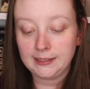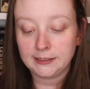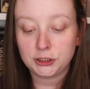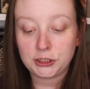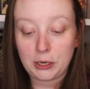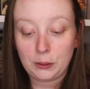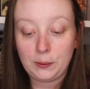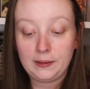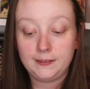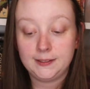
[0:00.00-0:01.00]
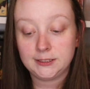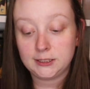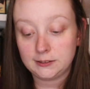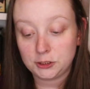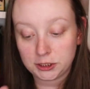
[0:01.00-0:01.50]
And so
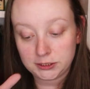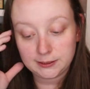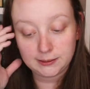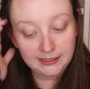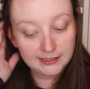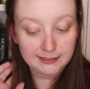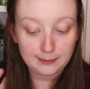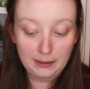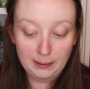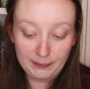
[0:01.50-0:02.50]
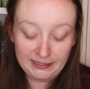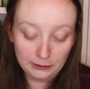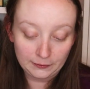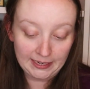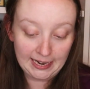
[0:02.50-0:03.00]
this just, it doesn't
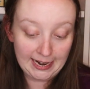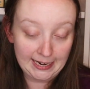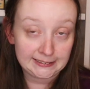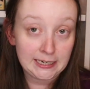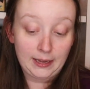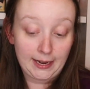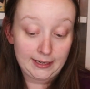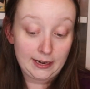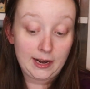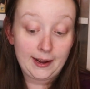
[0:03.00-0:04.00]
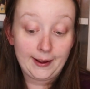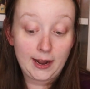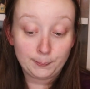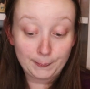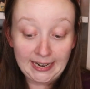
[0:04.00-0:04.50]
appear that it has like a,
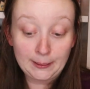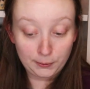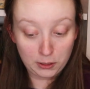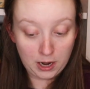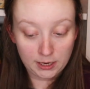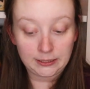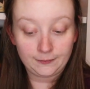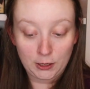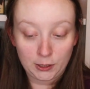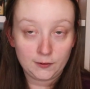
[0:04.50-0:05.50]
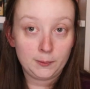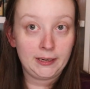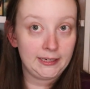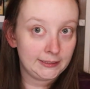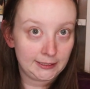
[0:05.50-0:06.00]
a main plot of COVID, but it